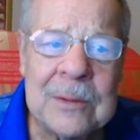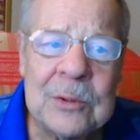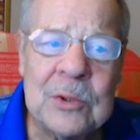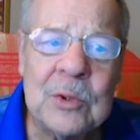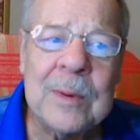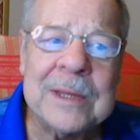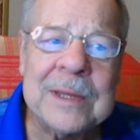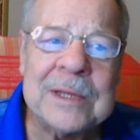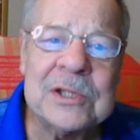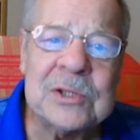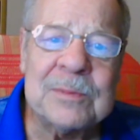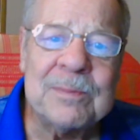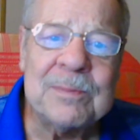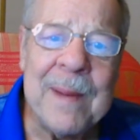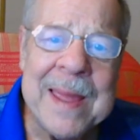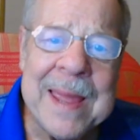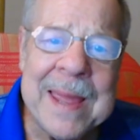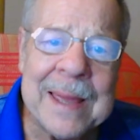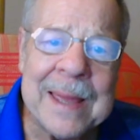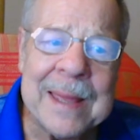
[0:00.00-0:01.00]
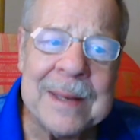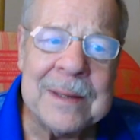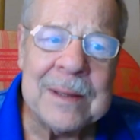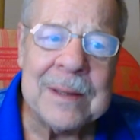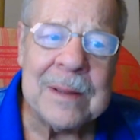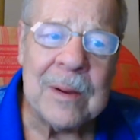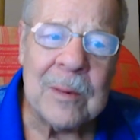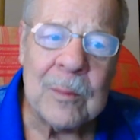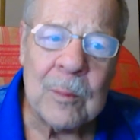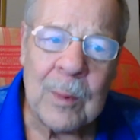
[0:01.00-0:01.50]
to expand
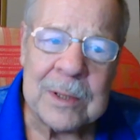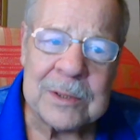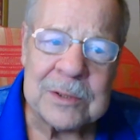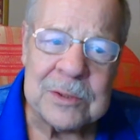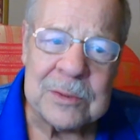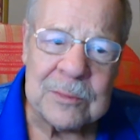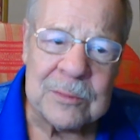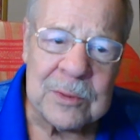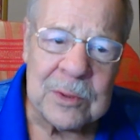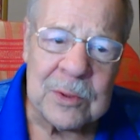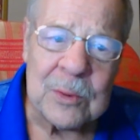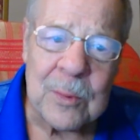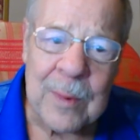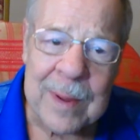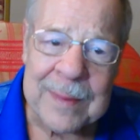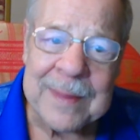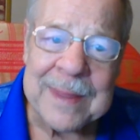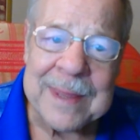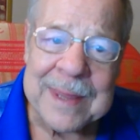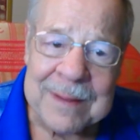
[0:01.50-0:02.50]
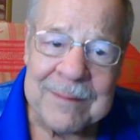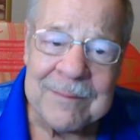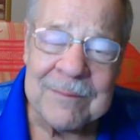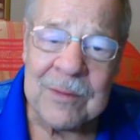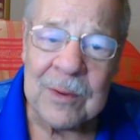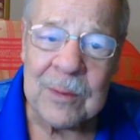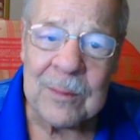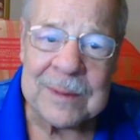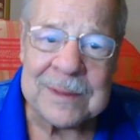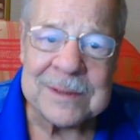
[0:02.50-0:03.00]
on what you do and the
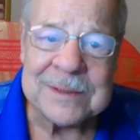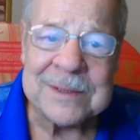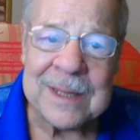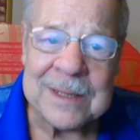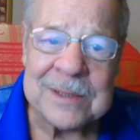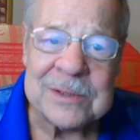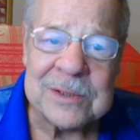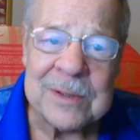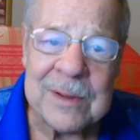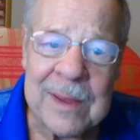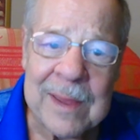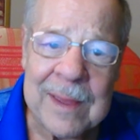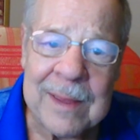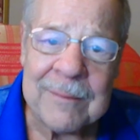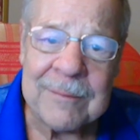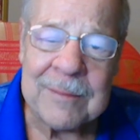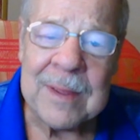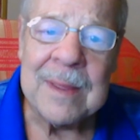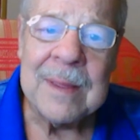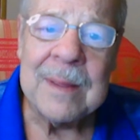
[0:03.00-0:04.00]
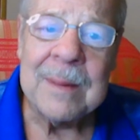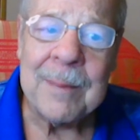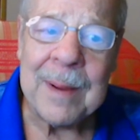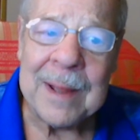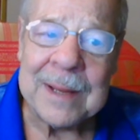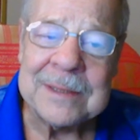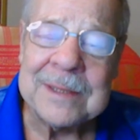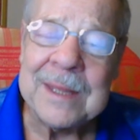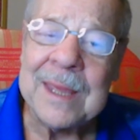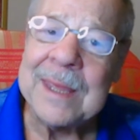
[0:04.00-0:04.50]
influence that you have
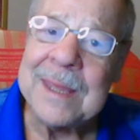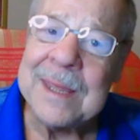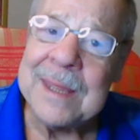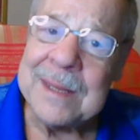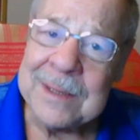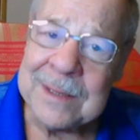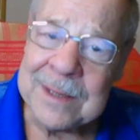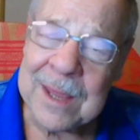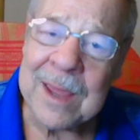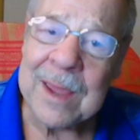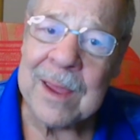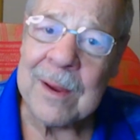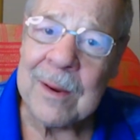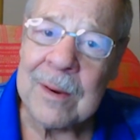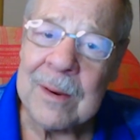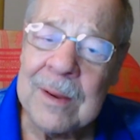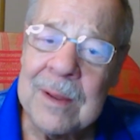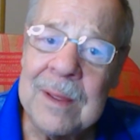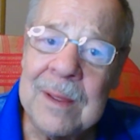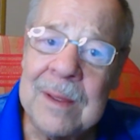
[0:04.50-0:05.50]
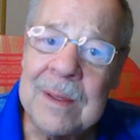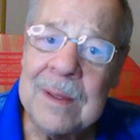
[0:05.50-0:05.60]
by taking care